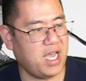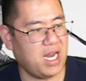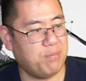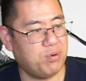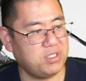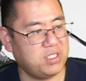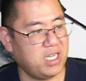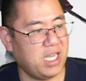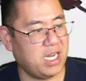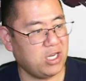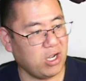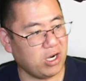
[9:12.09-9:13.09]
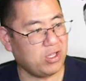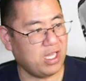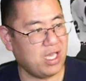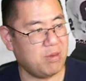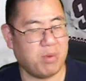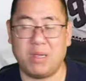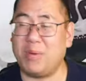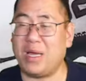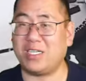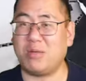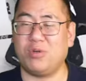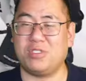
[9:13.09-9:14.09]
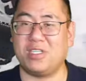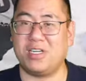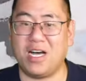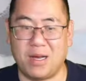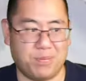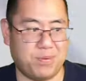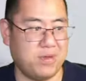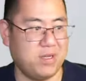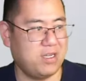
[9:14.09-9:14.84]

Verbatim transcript: and he puts it in, and not only in, but he actually puts it up,